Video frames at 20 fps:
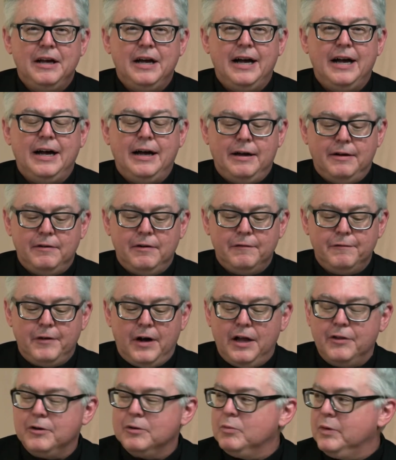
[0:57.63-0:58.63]

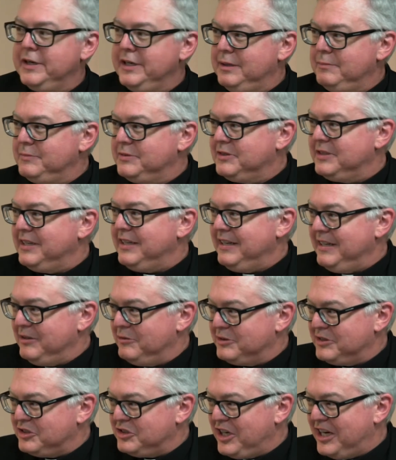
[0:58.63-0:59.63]
Father Williams,
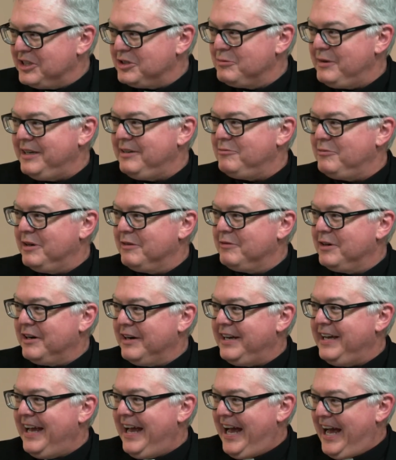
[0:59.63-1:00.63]
who is a Jesuit, and we're
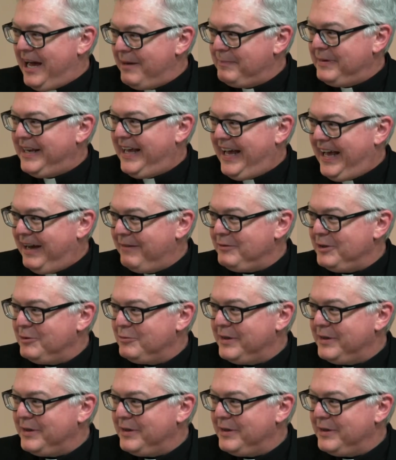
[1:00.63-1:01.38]
very happy to have you